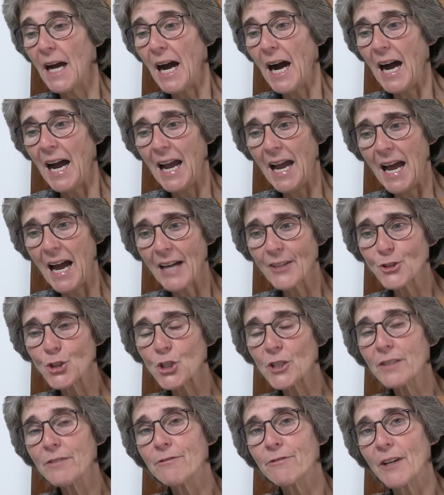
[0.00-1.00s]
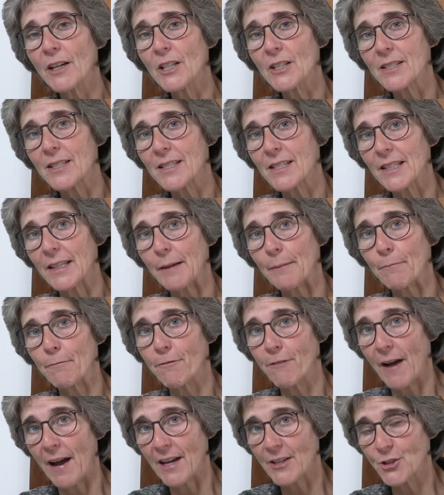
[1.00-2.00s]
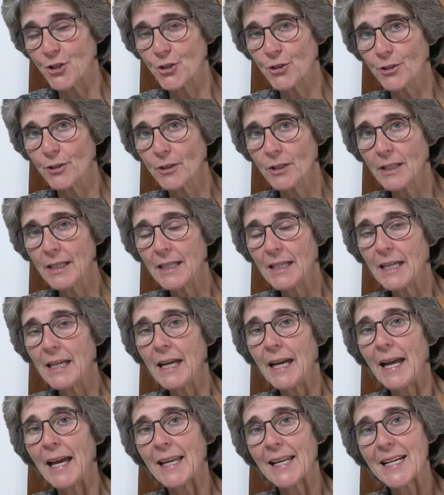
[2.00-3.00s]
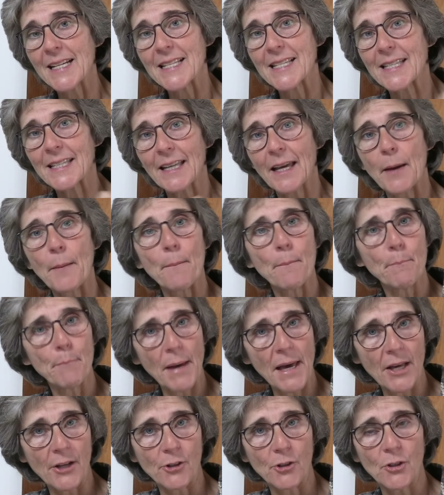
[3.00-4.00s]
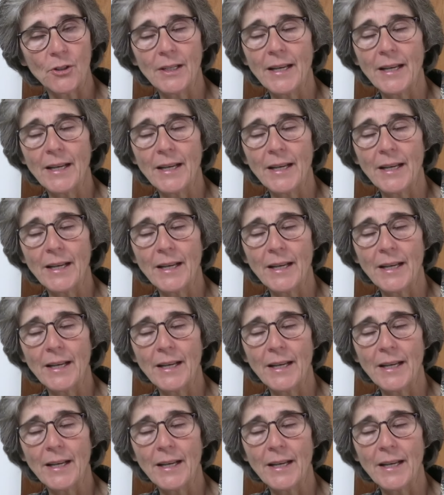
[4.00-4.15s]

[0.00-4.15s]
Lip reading: I actually fell asleep faster and I slept better.